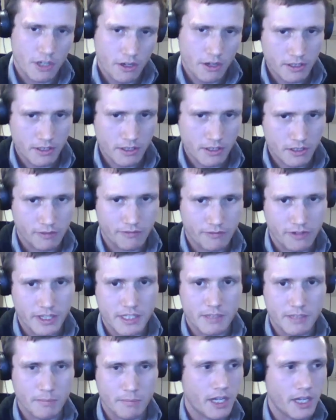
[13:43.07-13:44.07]
showed it to
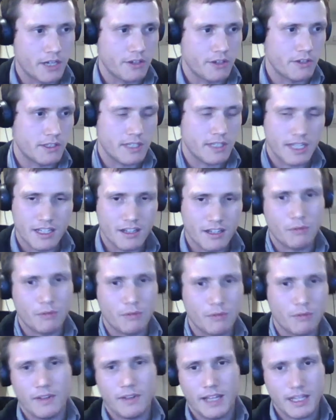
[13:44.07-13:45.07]
friends of mine who said,
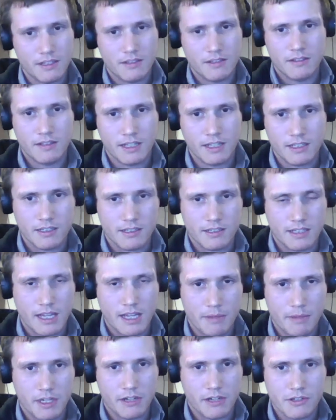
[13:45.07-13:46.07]
oh, well, that doesn't
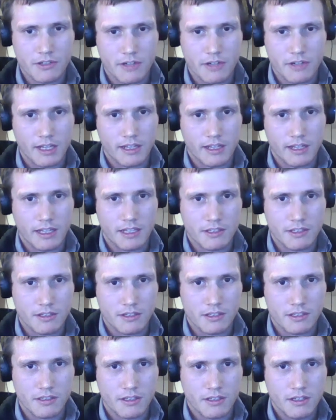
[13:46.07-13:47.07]
happen here in Australia. That's
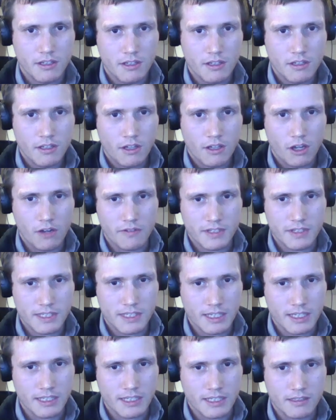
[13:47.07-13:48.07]
just
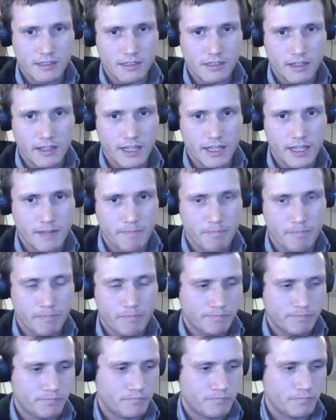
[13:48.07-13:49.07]
overseas,
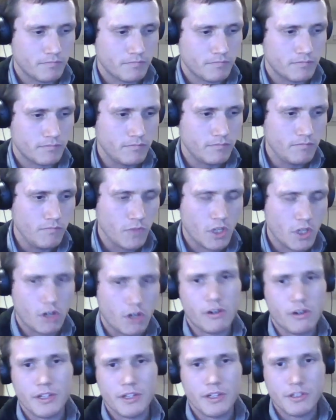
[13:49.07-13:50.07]

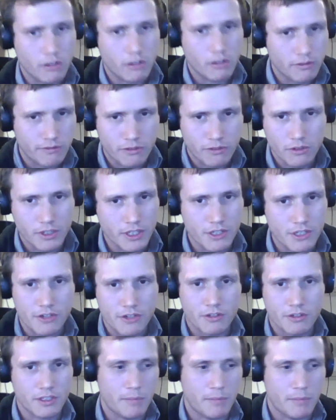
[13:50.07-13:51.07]
or it's old footage
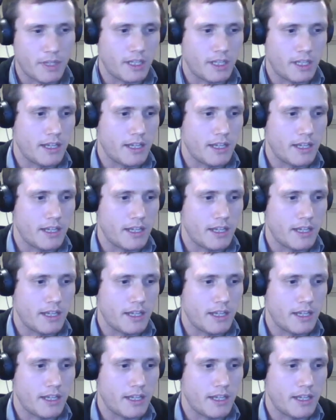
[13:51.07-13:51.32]
or something